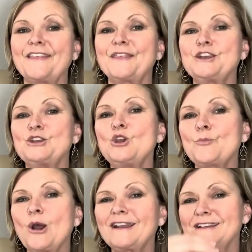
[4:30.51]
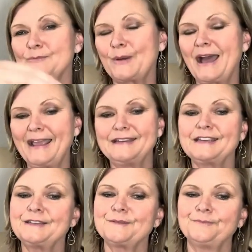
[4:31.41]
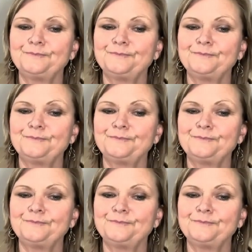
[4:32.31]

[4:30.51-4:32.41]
the new product behind it.